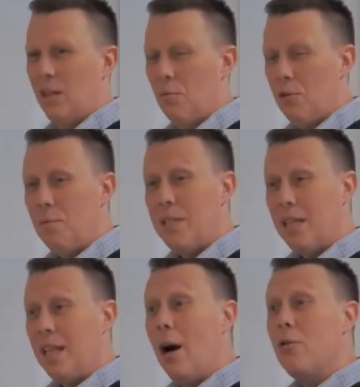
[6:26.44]
means that
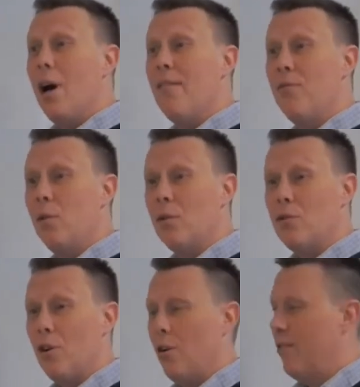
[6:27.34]
now you have full
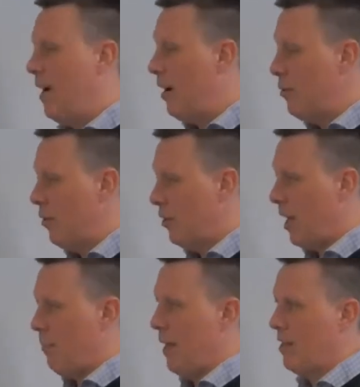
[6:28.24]
control of how your type
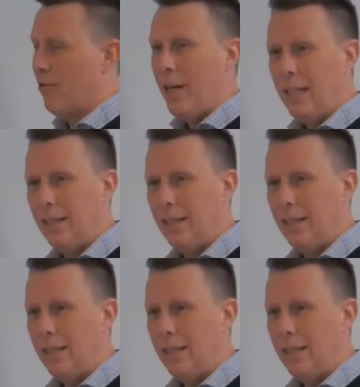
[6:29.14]
gets created.